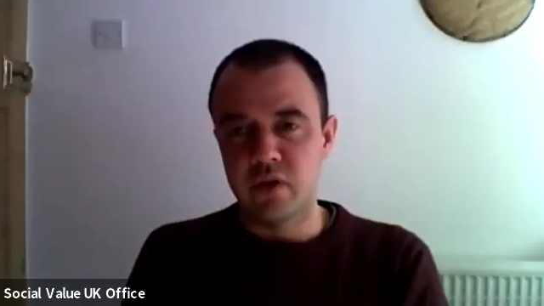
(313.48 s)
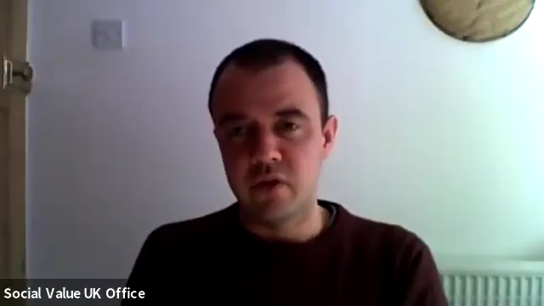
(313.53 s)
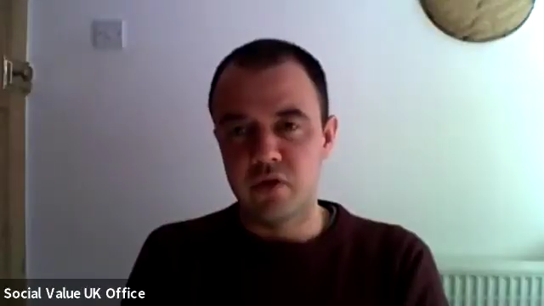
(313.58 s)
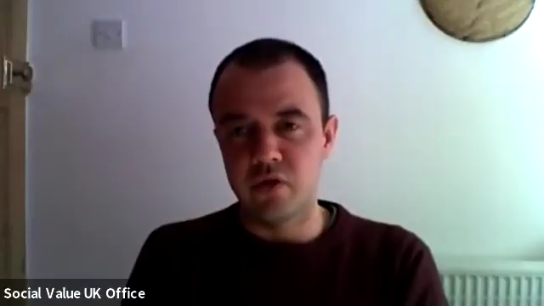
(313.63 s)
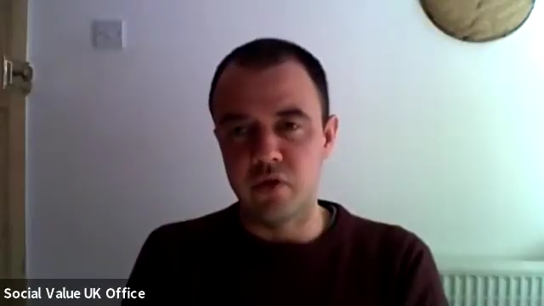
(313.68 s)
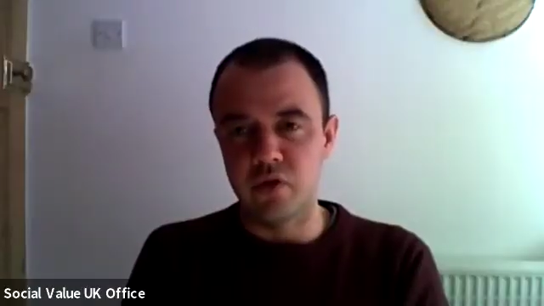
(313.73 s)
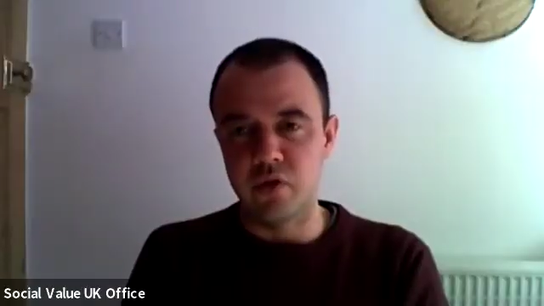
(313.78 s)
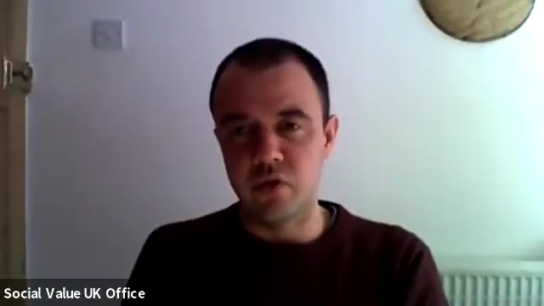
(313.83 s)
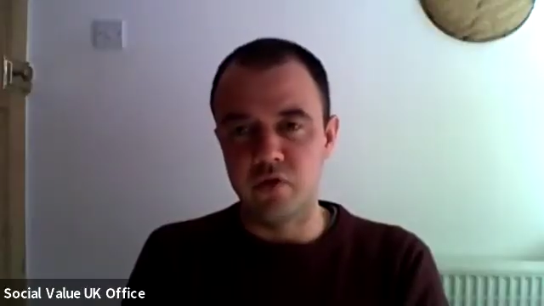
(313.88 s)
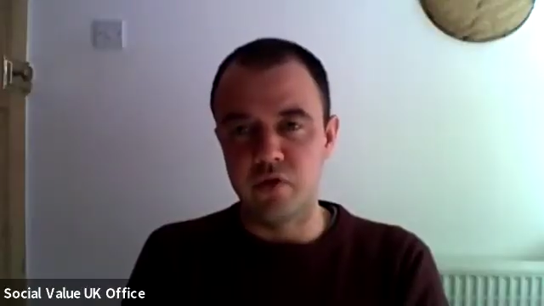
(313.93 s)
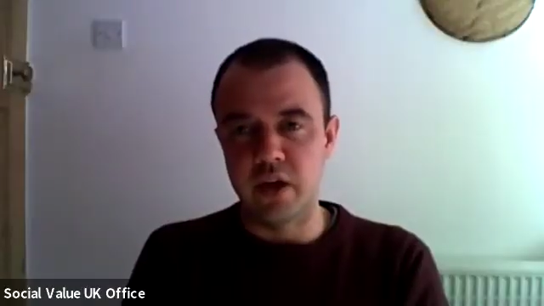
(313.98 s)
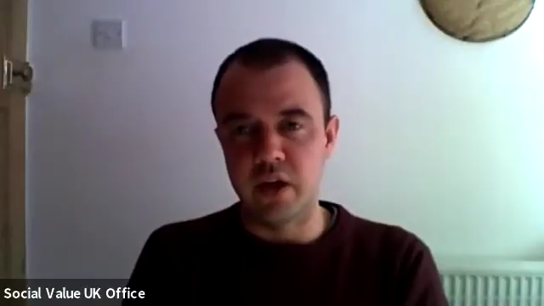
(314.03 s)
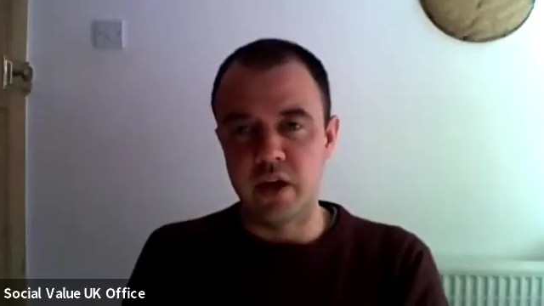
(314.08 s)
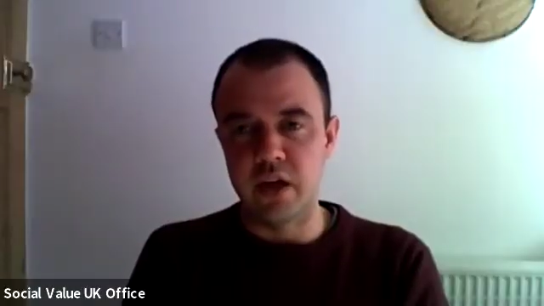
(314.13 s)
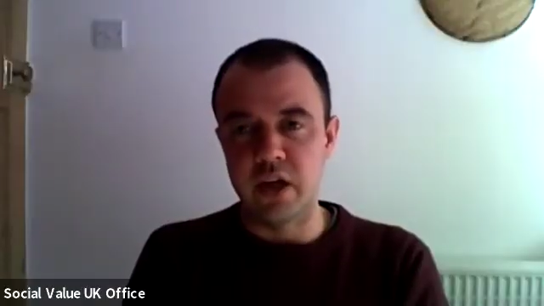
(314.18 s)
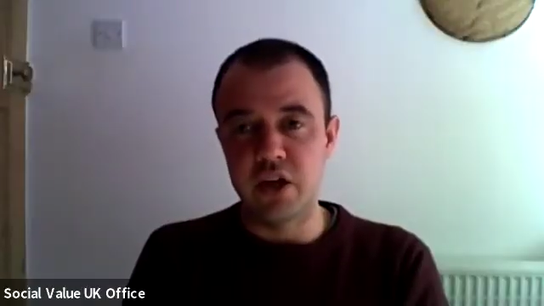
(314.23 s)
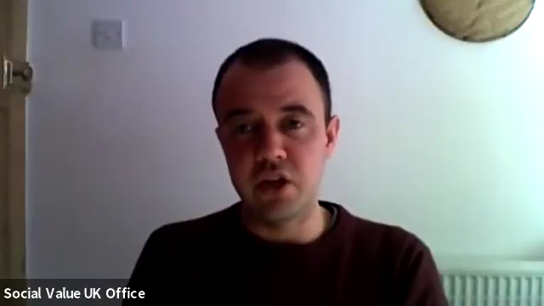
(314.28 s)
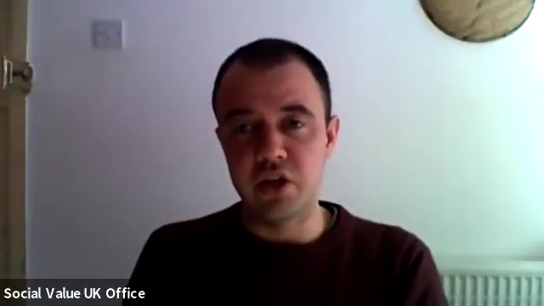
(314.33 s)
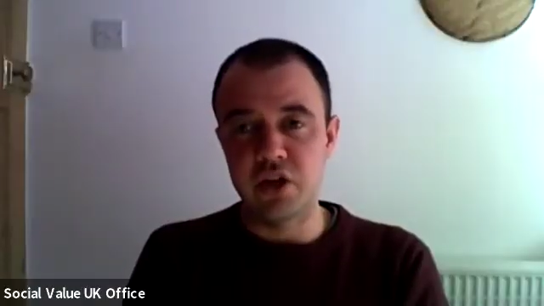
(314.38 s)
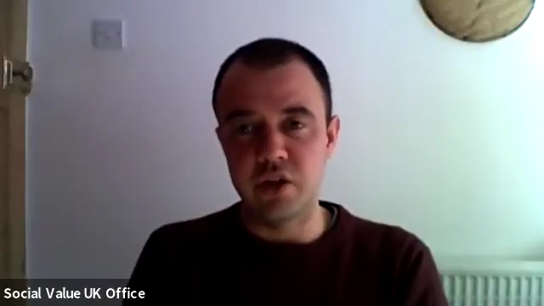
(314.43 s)
sort
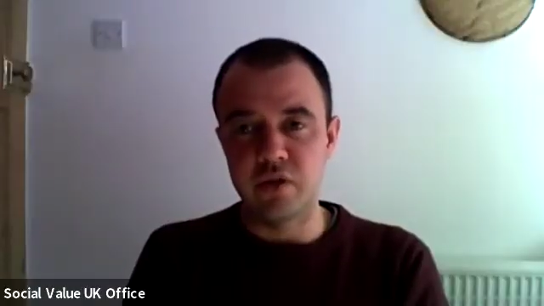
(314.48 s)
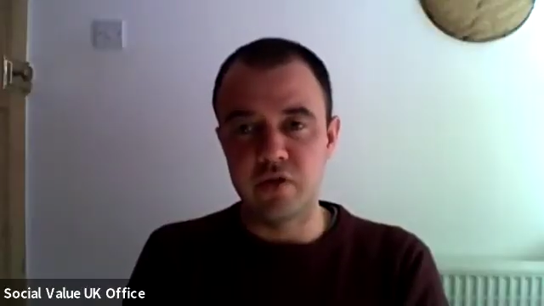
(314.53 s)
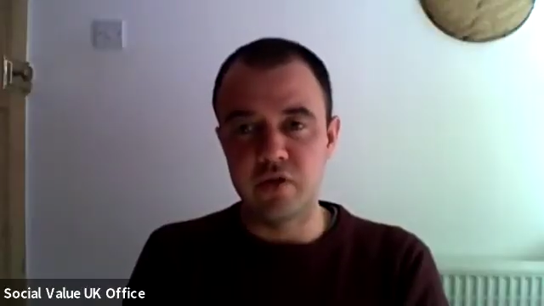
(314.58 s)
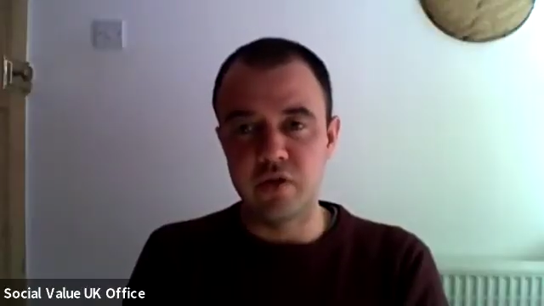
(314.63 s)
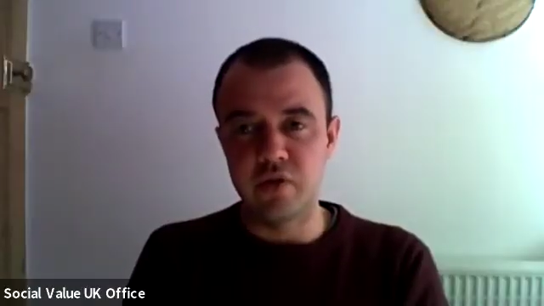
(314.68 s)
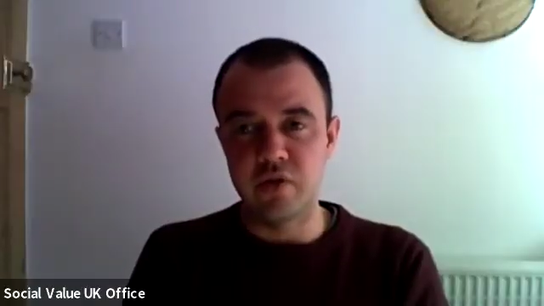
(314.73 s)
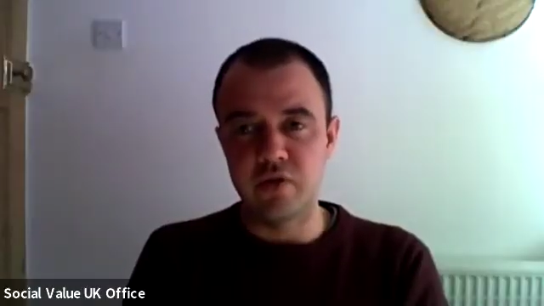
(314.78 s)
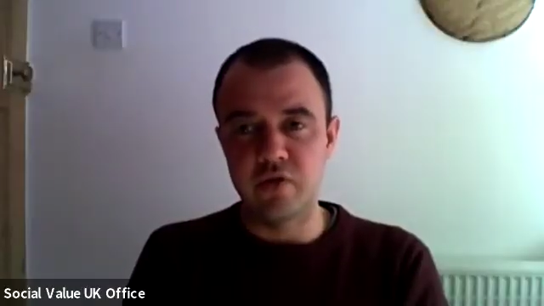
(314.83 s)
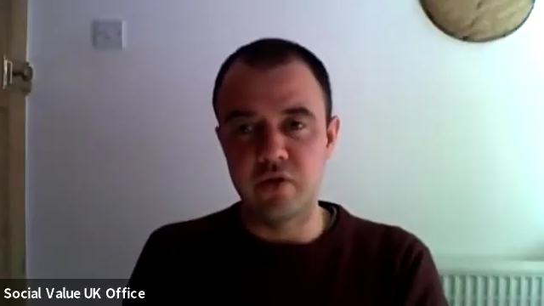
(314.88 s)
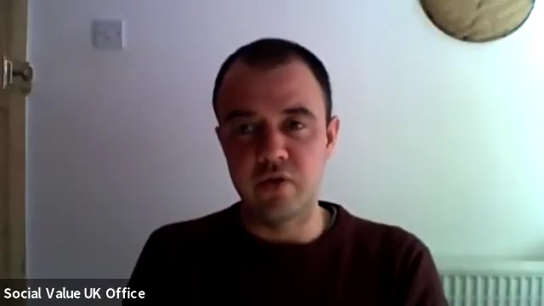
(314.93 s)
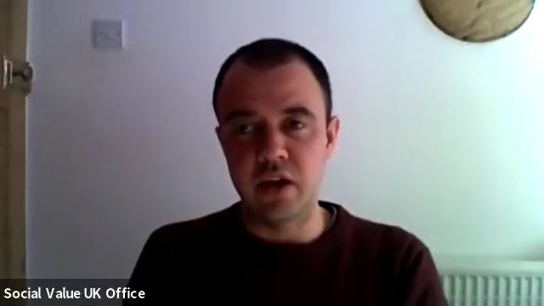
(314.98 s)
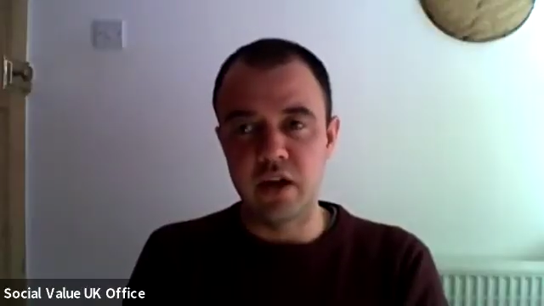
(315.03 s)
of issues of